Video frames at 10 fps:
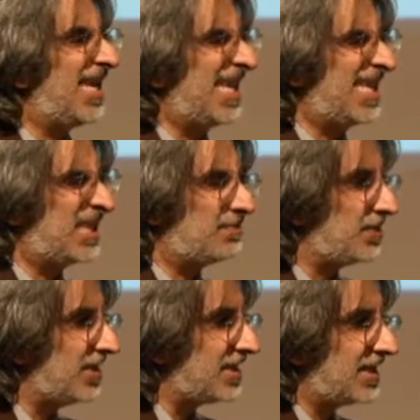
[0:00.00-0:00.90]

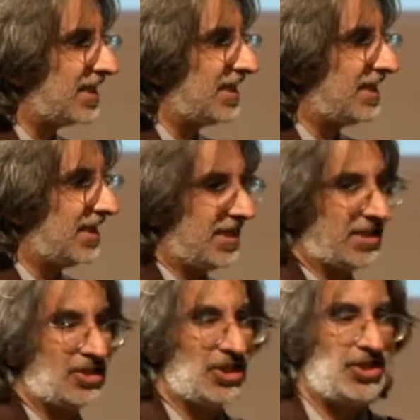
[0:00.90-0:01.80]
explicitly
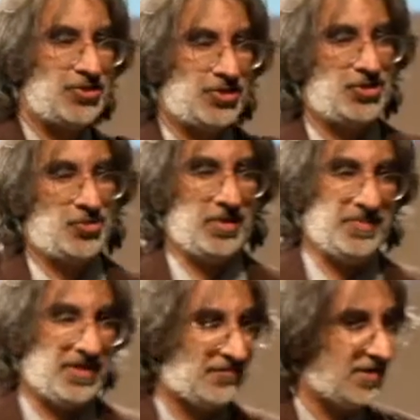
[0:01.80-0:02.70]
linked to your doing
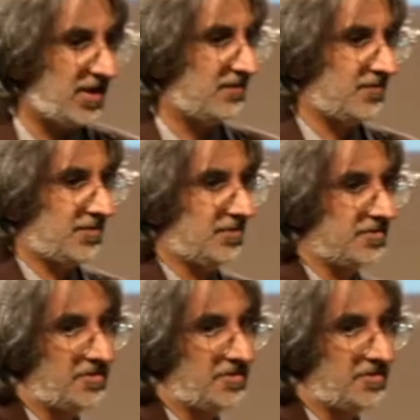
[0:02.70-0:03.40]
me a favor.